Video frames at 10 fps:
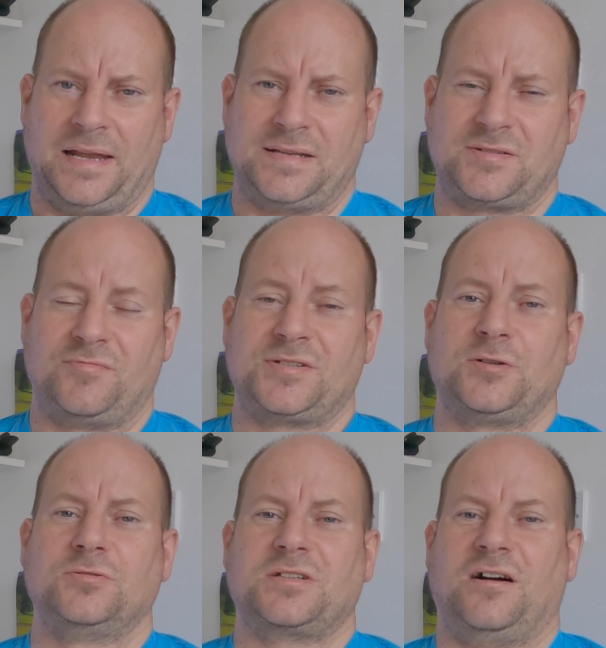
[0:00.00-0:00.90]
and as a
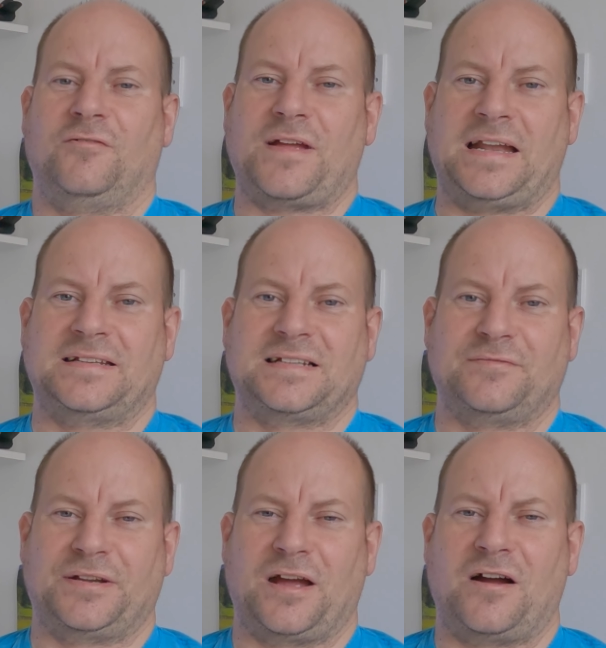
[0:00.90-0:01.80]
result of editing
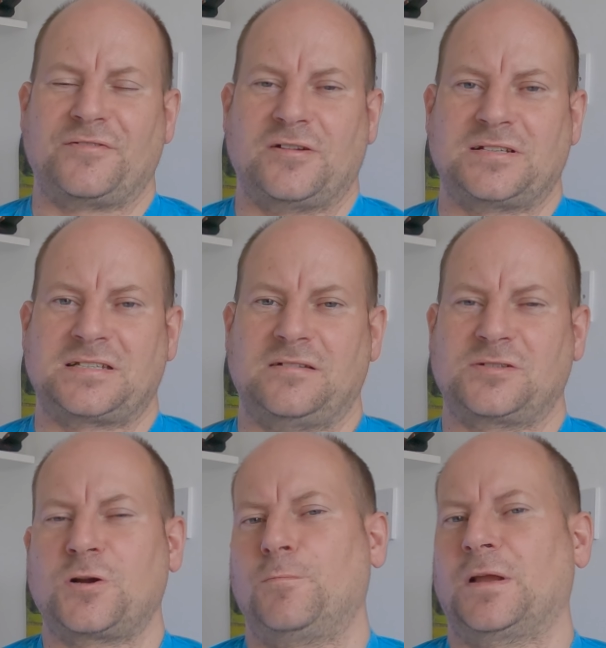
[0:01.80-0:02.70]
the video I've noticed that there
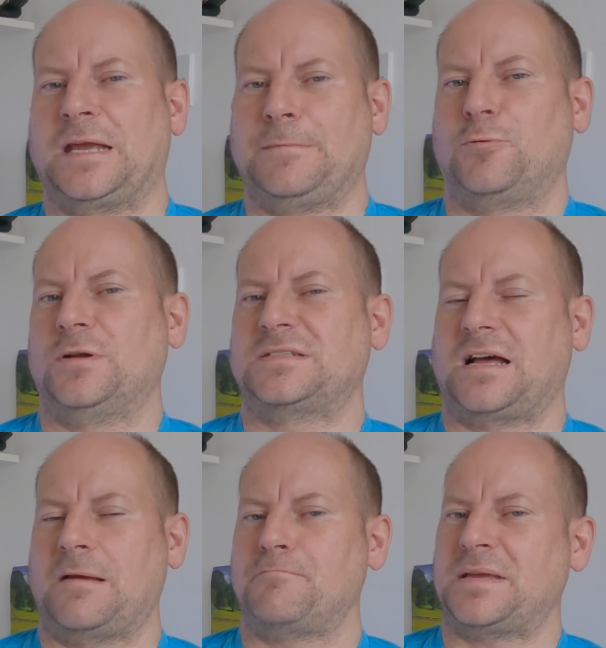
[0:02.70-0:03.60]
was a couple of key points
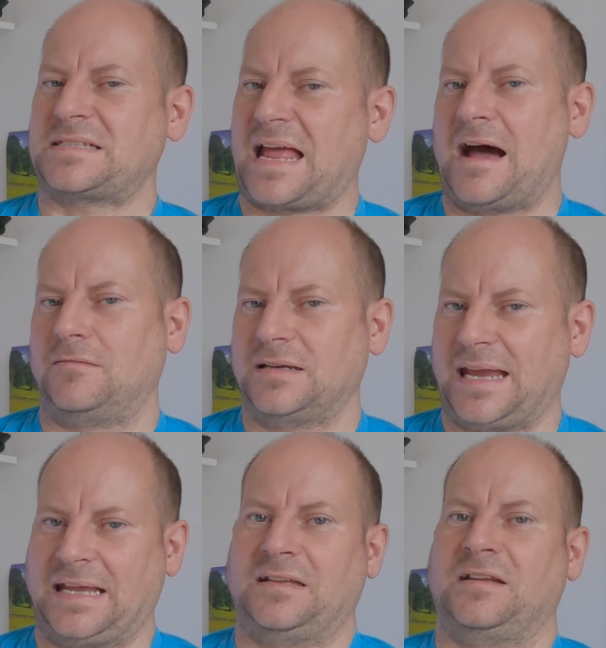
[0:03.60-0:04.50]
that I missed out
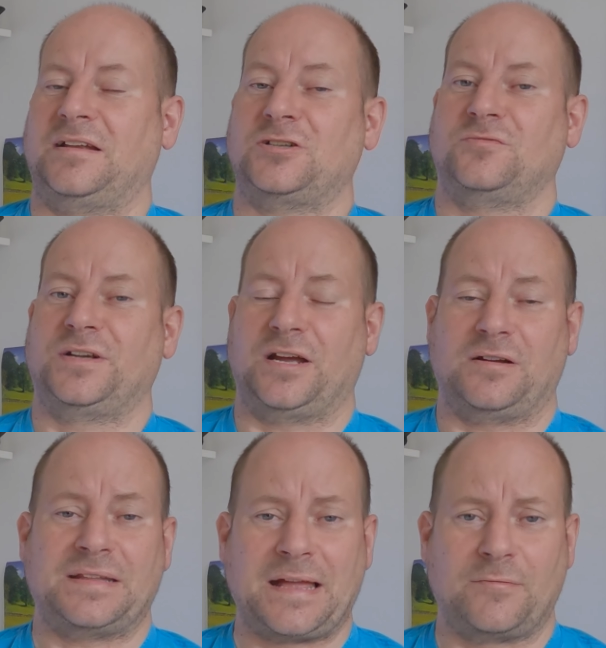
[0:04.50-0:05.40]
in the initial
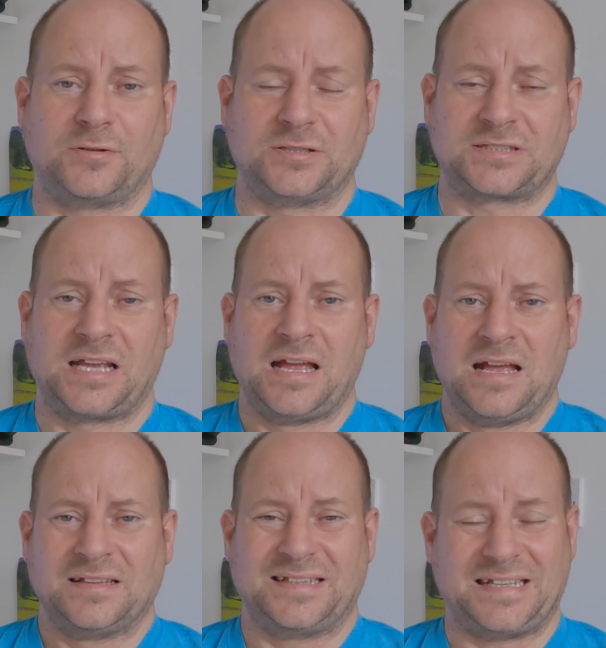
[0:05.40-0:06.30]
video, and that was
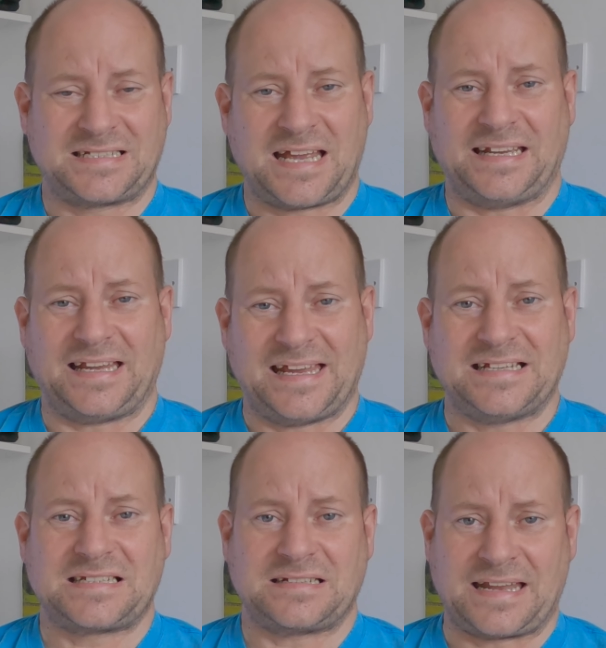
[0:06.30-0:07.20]
that this tent
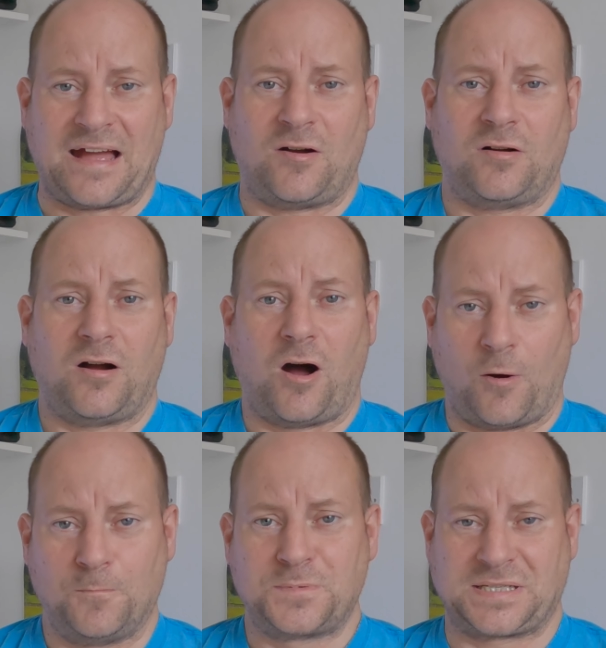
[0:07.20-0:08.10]
is now
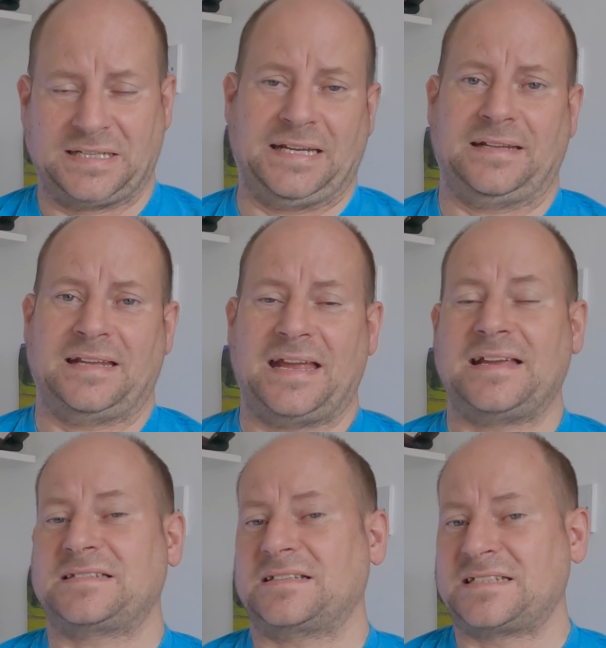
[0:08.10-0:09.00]
obsolete. It
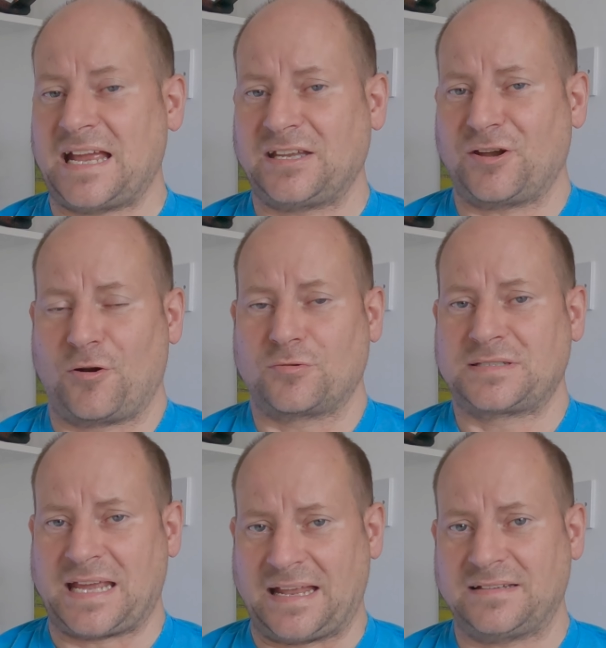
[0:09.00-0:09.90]
is a
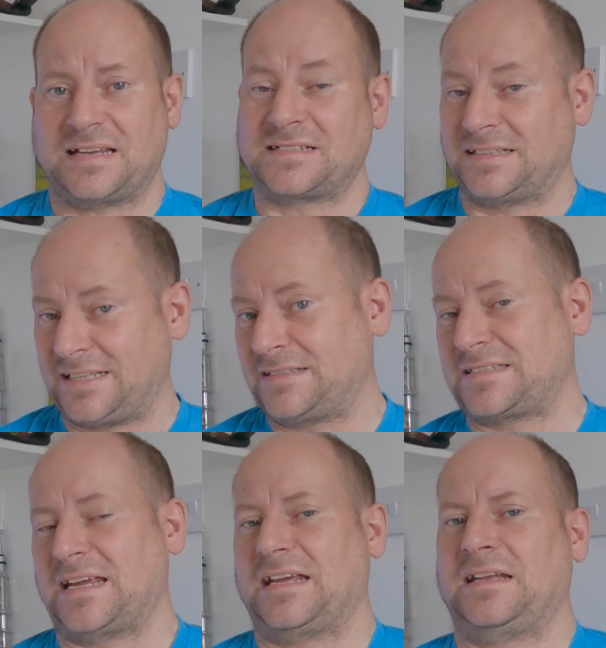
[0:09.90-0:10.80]
10-year-old tent, as I
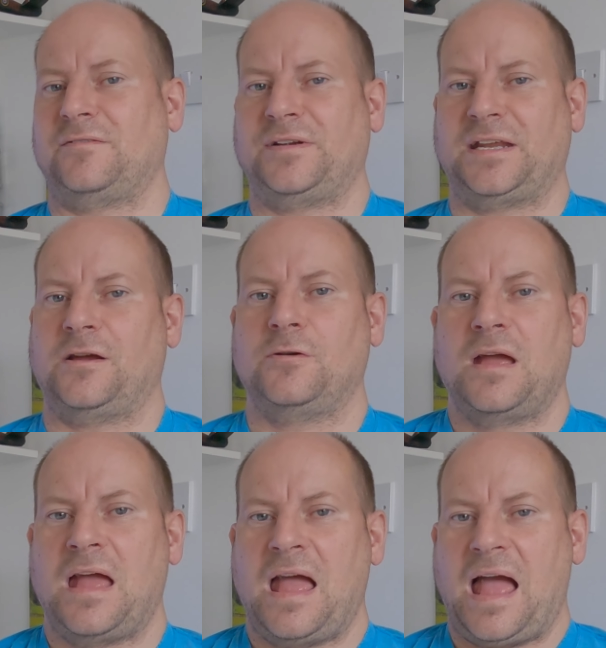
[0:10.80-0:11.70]
did state in the video,
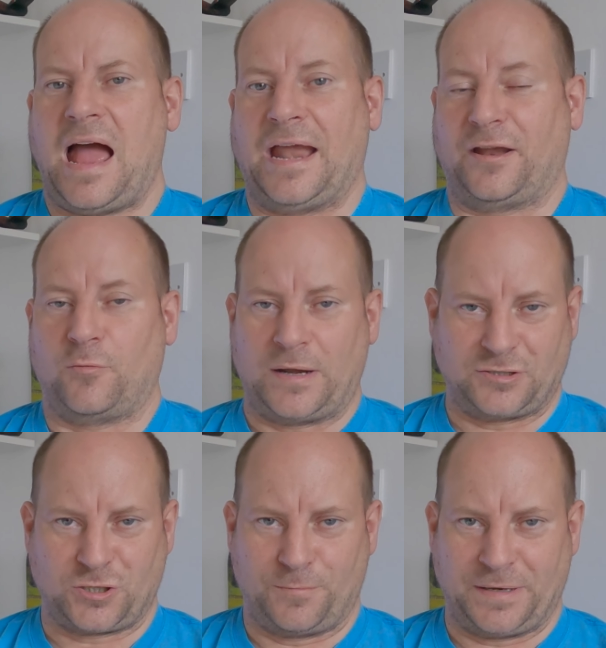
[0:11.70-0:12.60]
and I
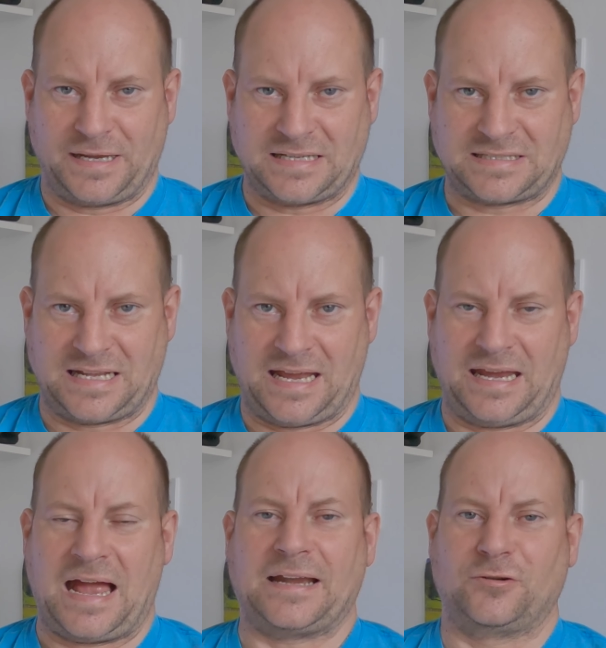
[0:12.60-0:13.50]
went shopping
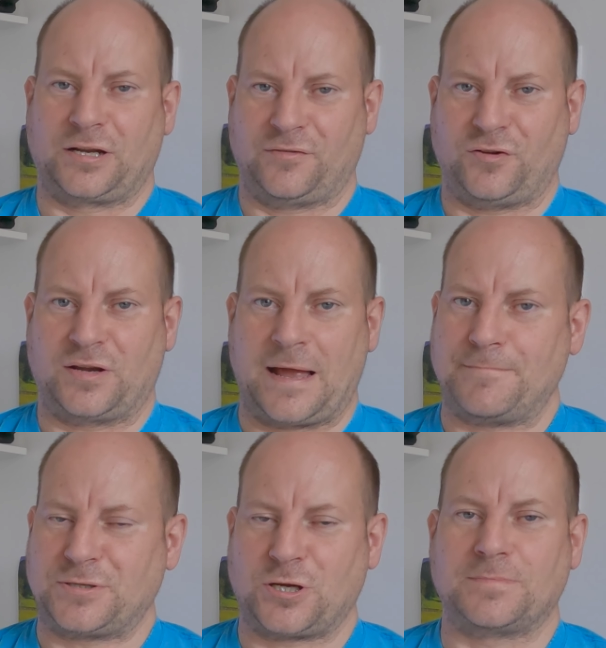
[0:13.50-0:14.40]
yesterday, had a look in a few
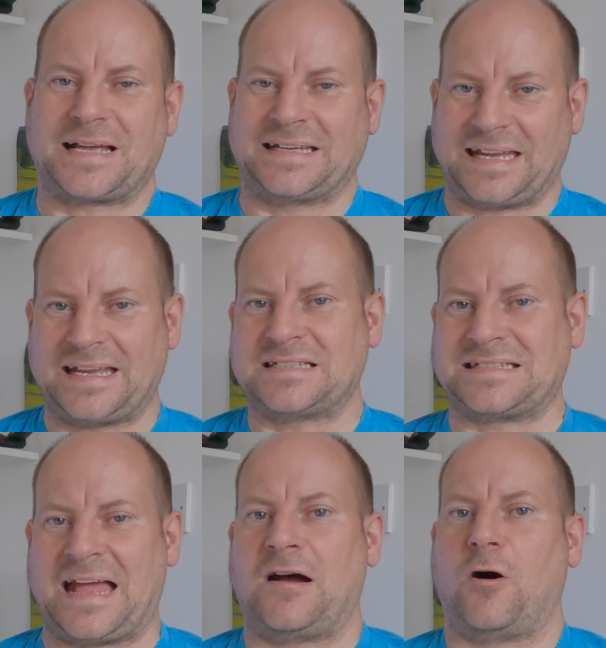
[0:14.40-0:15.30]
camping shops, and it
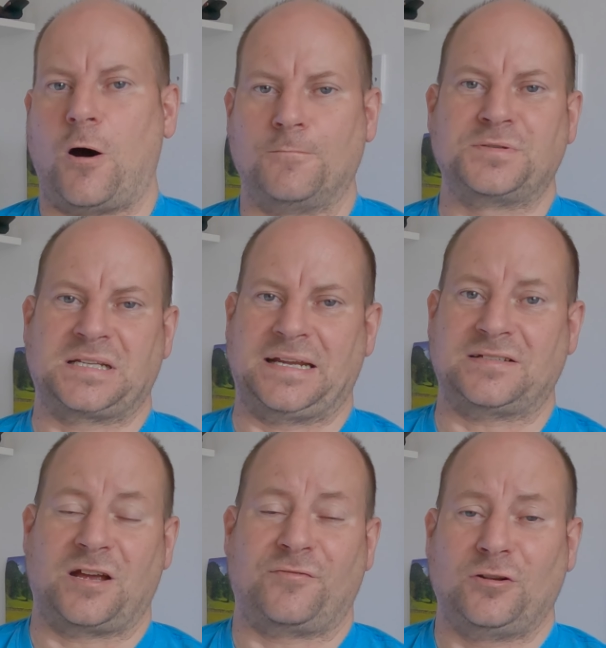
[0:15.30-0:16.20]
is now
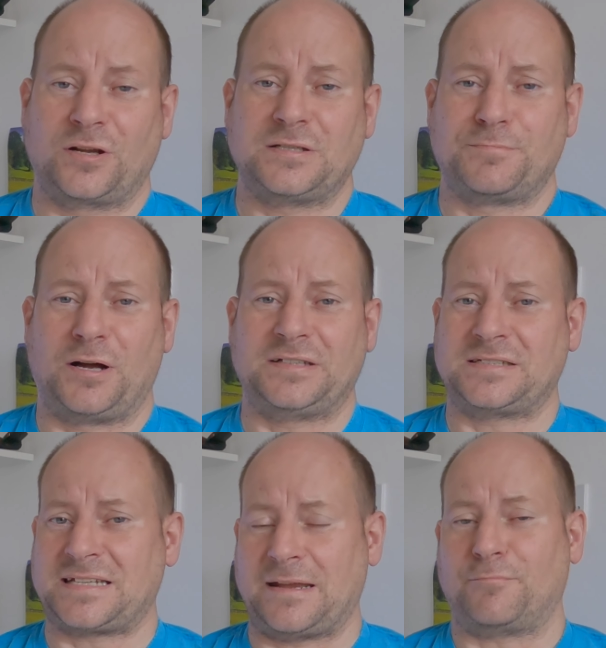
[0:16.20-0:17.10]
obsolete. So if you're looking to buy
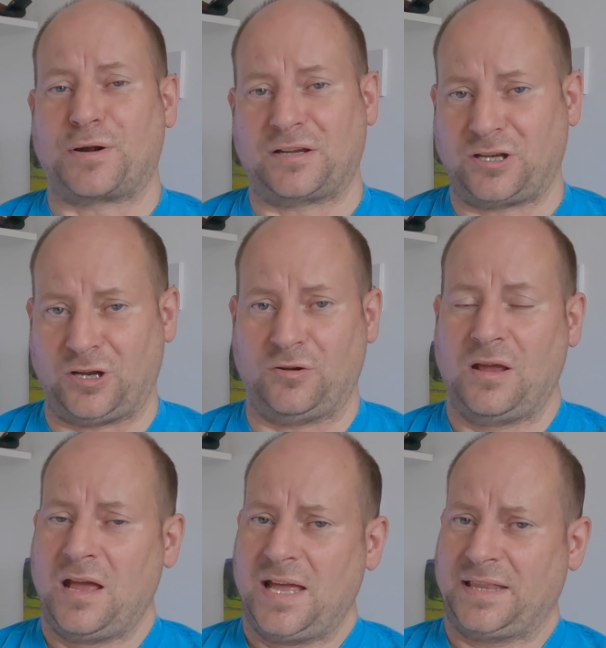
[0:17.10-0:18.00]
this tent brand new,
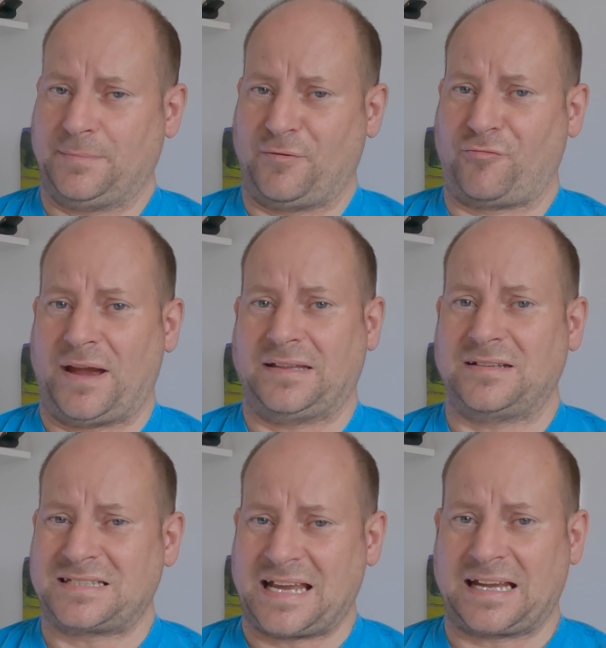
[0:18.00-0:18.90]
then I'm
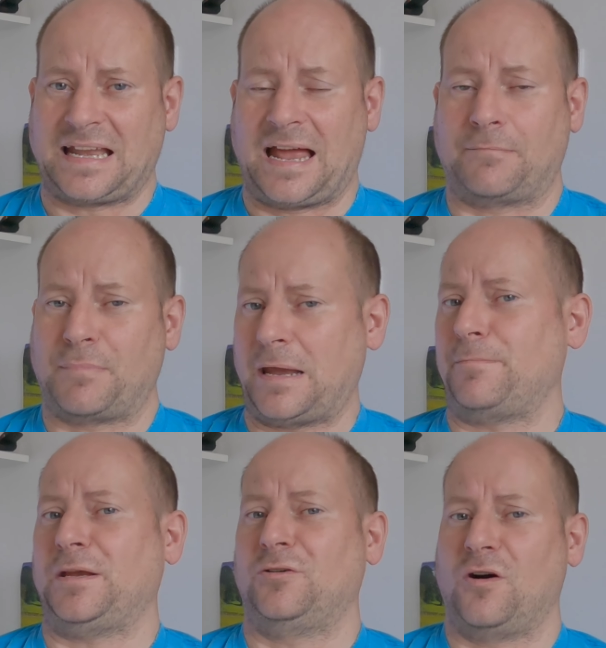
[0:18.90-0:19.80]
afraid that second-hand
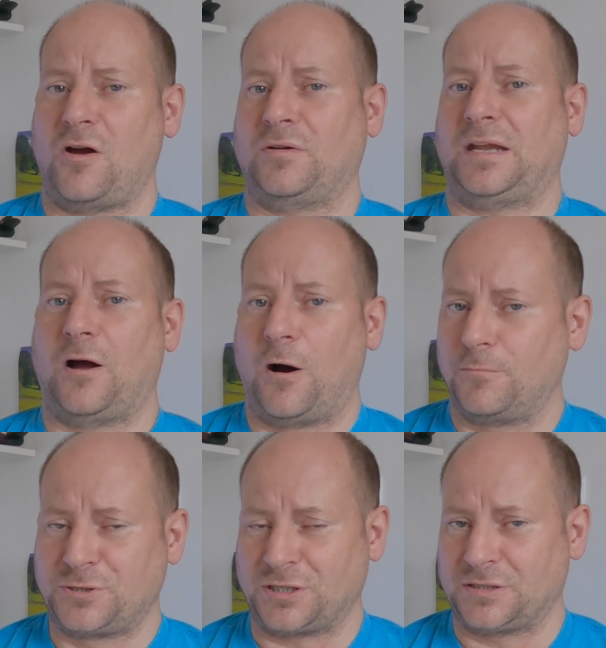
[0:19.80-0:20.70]
may be your only
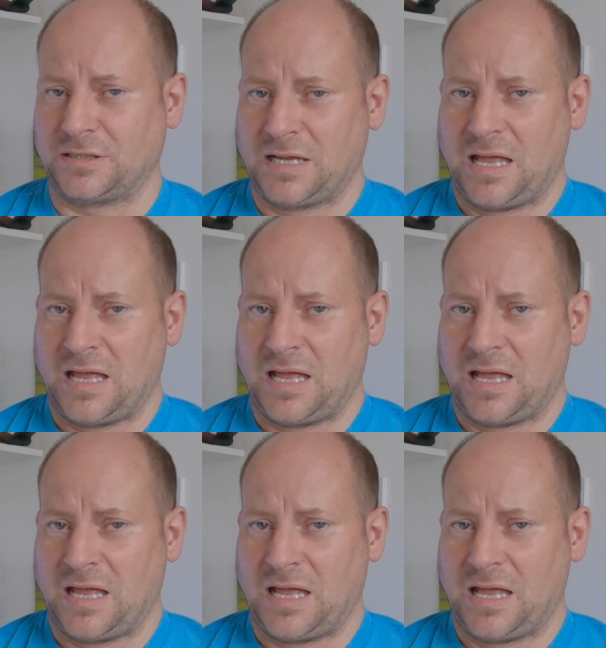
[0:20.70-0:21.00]
option.